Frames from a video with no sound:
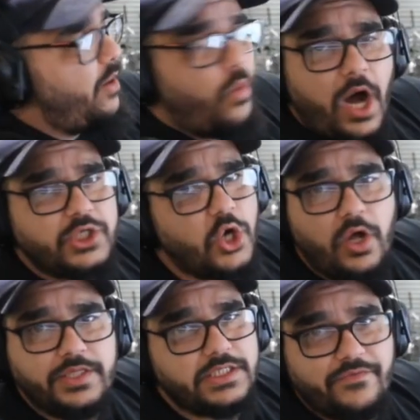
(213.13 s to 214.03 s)
watch all
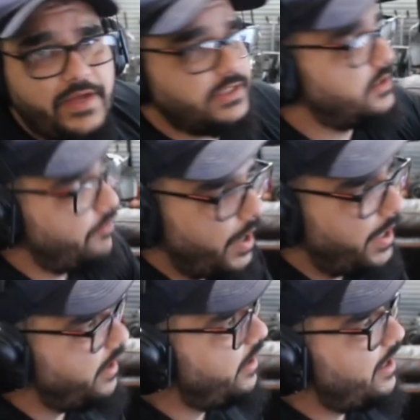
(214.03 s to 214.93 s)
these events, but
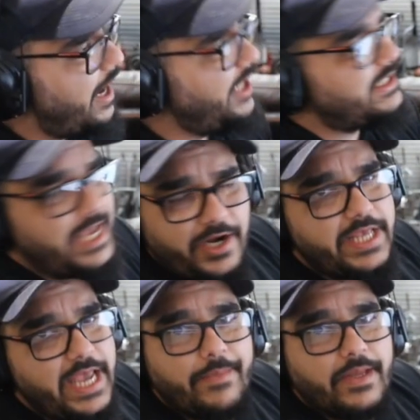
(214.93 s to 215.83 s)
it's
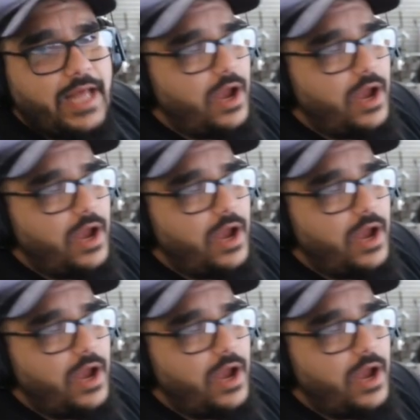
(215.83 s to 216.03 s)
entertainment. I